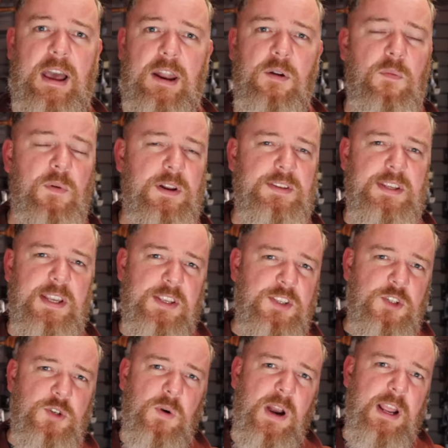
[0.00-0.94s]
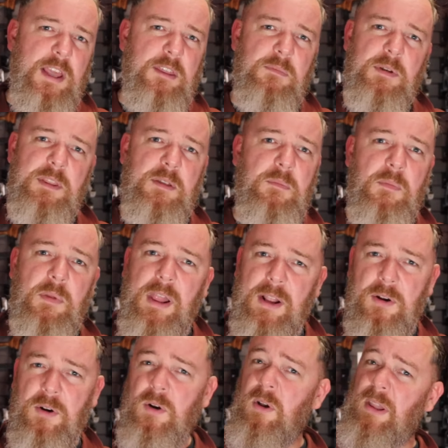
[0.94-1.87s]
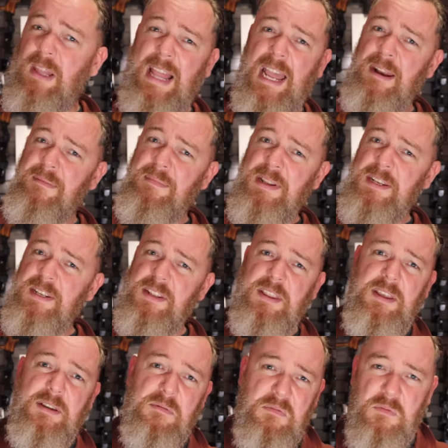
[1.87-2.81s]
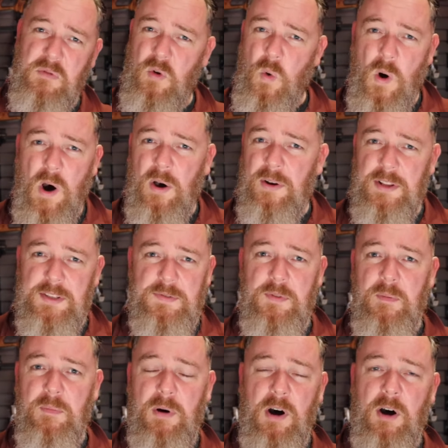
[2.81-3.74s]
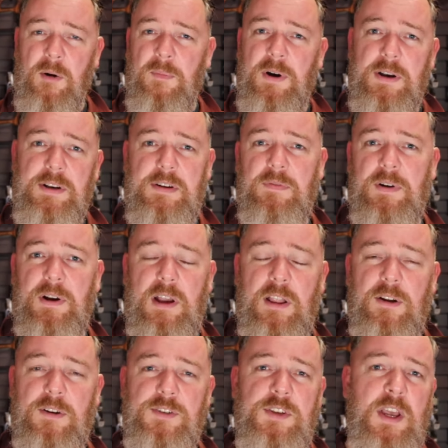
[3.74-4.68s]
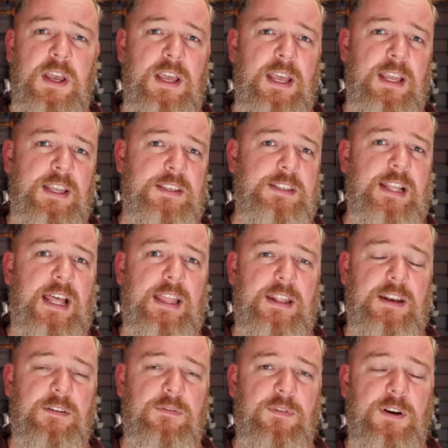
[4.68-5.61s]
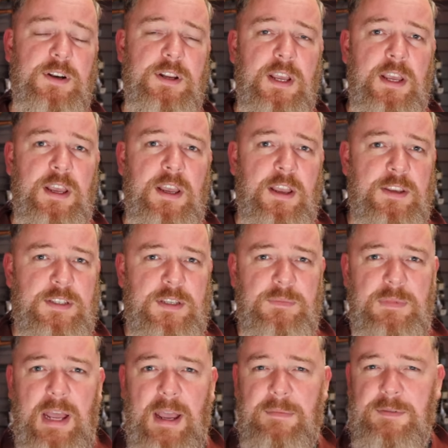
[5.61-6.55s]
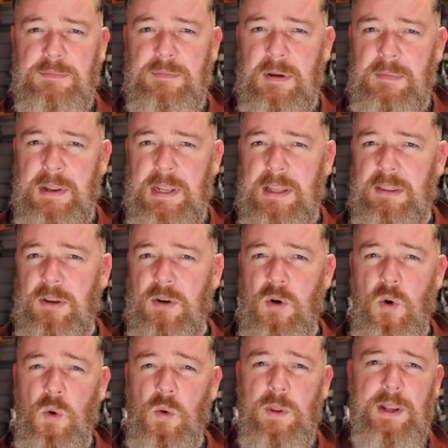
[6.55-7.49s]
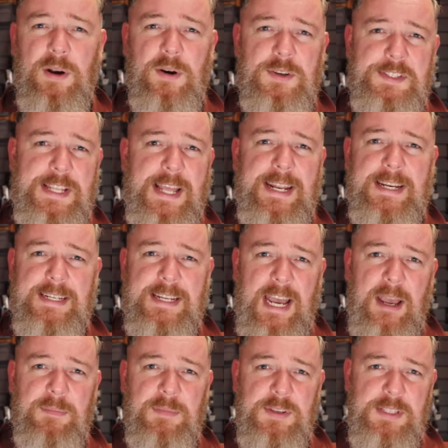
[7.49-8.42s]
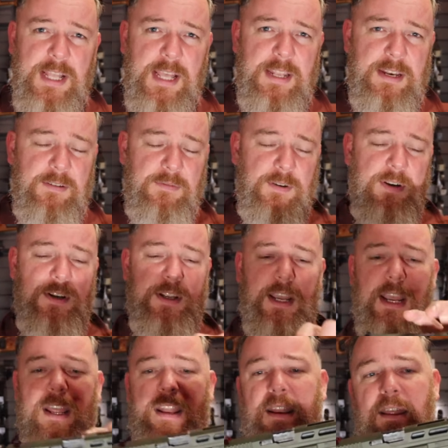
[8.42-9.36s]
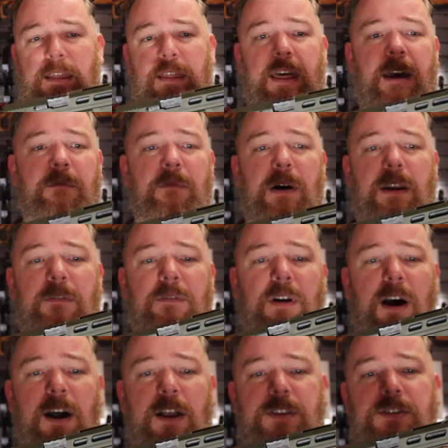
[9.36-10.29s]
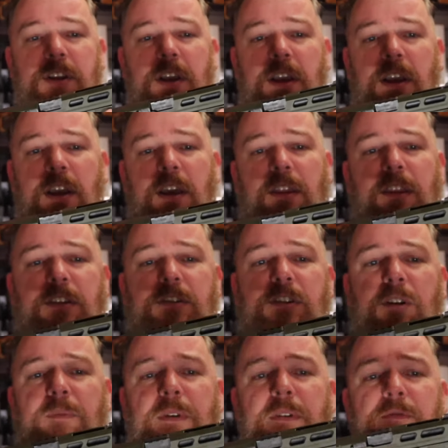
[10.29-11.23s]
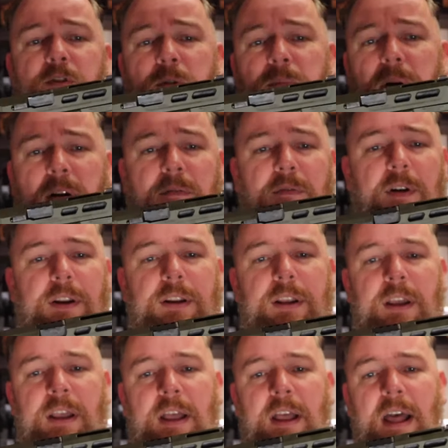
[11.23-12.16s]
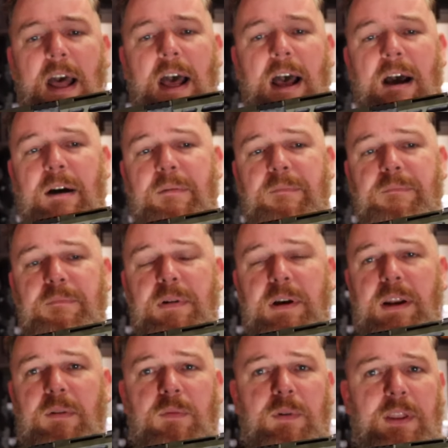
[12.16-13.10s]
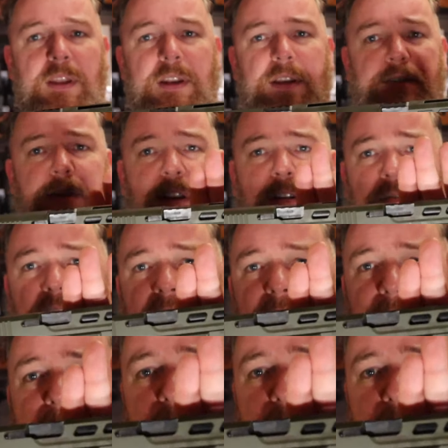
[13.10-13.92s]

don't want to say strength, but the molecular alignment, the qualities of the polymer in different colors, slightly different. Sometimes maybe the cooling or setting time is slightly different, and that might have caused this little bit of droop out front, but it really doesn't offend